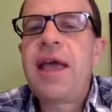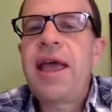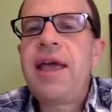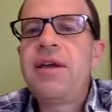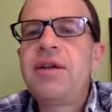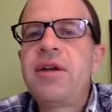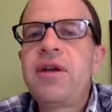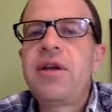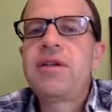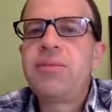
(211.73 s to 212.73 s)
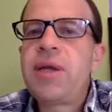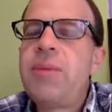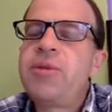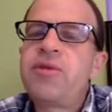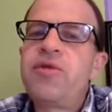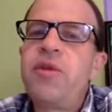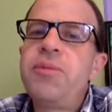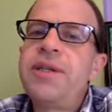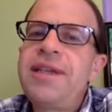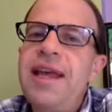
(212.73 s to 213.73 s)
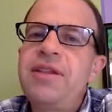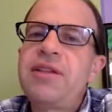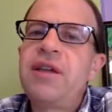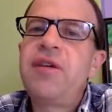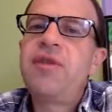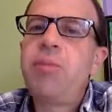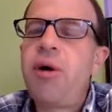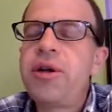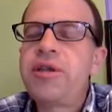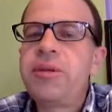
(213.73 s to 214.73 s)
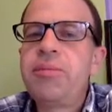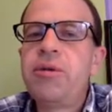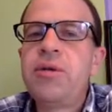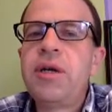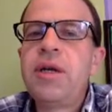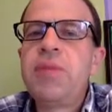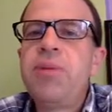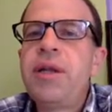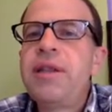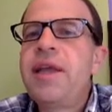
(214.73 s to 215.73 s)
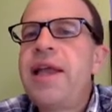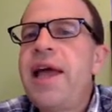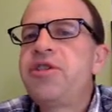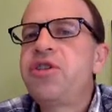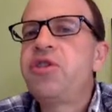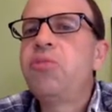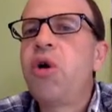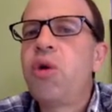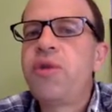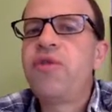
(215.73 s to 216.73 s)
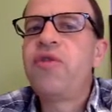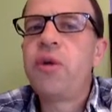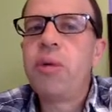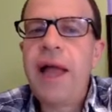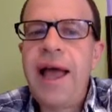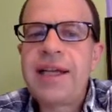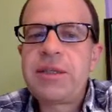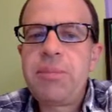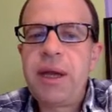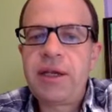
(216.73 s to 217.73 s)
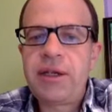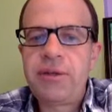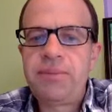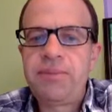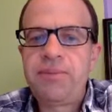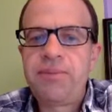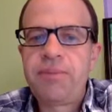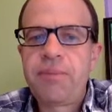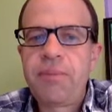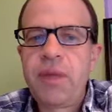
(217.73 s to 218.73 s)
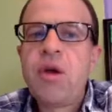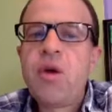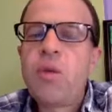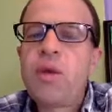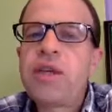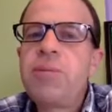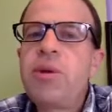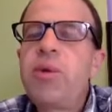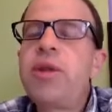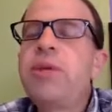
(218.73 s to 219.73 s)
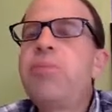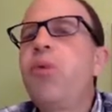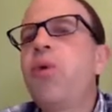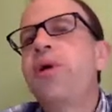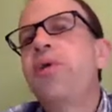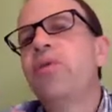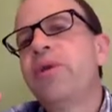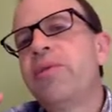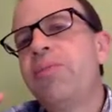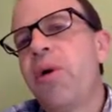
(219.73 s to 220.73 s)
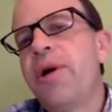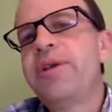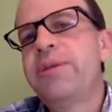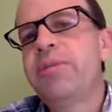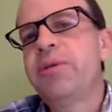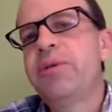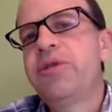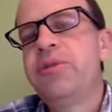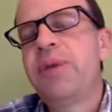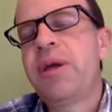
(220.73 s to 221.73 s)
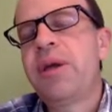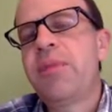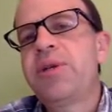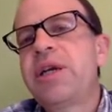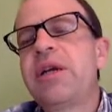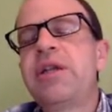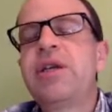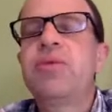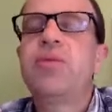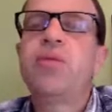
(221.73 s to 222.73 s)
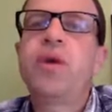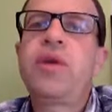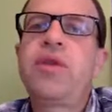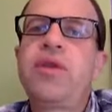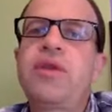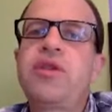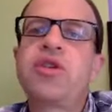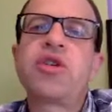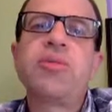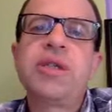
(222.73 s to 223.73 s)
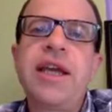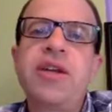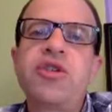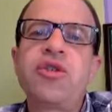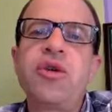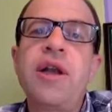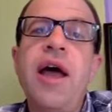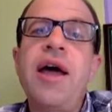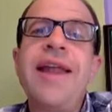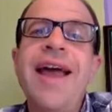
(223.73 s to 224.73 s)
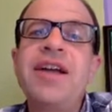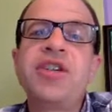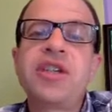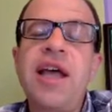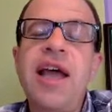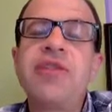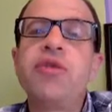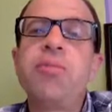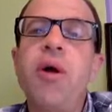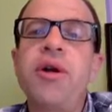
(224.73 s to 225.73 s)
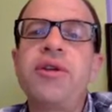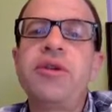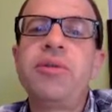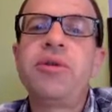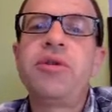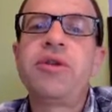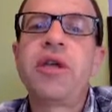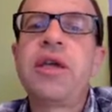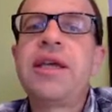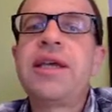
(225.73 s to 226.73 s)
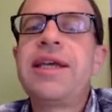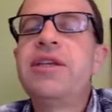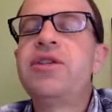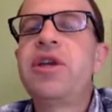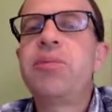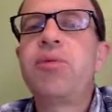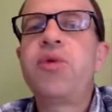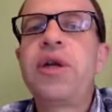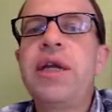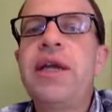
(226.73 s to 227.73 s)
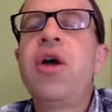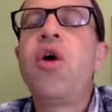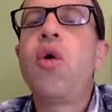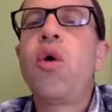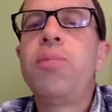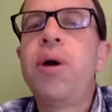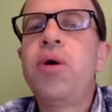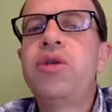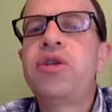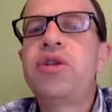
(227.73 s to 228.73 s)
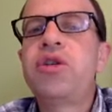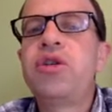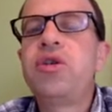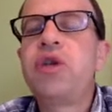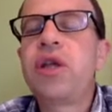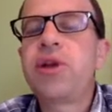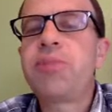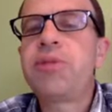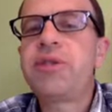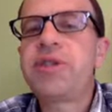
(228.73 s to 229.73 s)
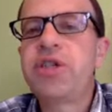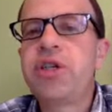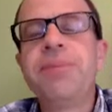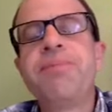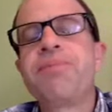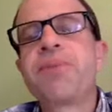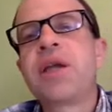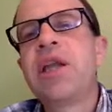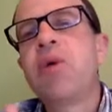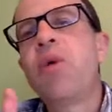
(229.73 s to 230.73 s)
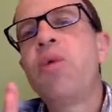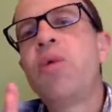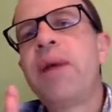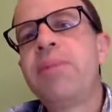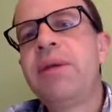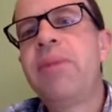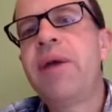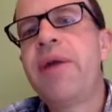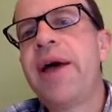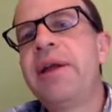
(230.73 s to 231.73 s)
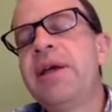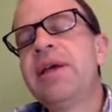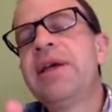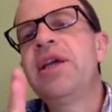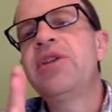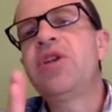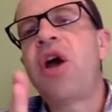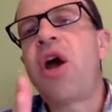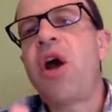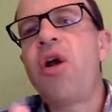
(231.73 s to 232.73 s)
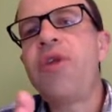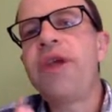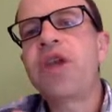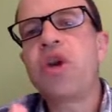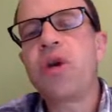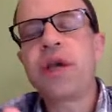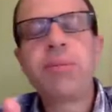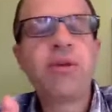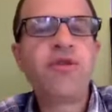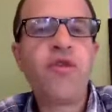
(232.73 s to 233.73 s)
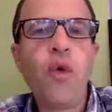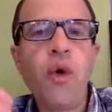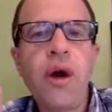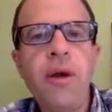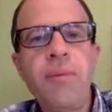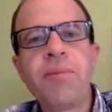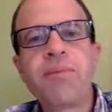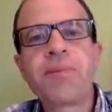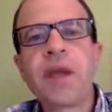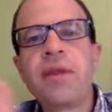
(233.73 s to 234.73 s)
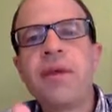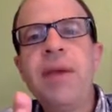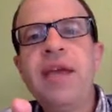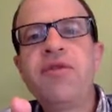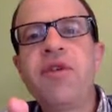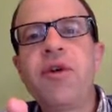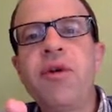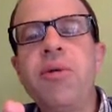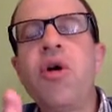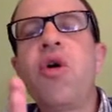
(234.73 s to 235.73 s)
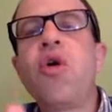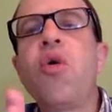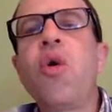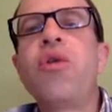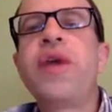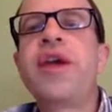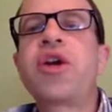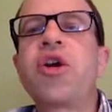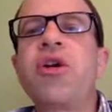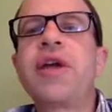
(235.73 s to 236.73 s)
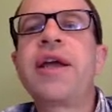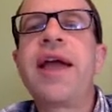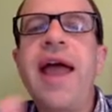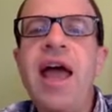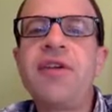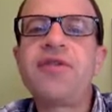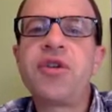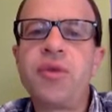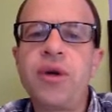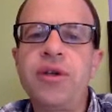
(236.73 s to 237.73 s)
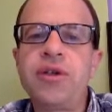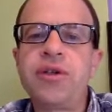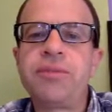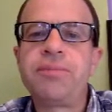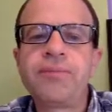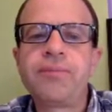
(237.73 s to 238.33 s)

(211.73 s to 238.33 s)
and sometimes from the tense of the participle, but that has to do more with verbal aspect. What's going to be really important with participles, particularly with circumstantial or non-adjectival participles, is their pre or post-nuclear position. Now, what I mean by that is, are they occurring before the main verb, or are they occurring afterwards?